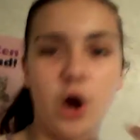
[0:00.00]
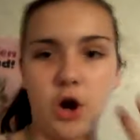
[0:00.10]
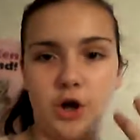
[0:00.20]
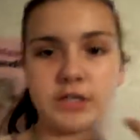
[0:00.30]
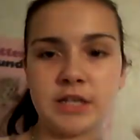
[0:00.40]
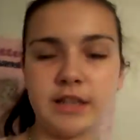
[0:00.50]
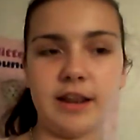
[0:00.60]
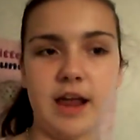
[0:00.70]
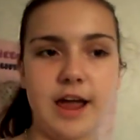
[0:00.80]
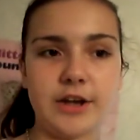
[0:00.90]
art
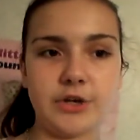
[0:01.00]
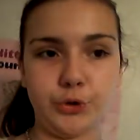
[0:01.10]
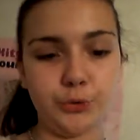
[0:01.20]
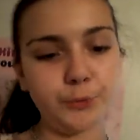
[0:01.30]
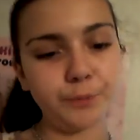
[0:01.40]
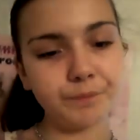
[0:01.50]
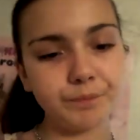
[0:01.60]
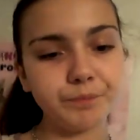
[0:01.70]
that I do,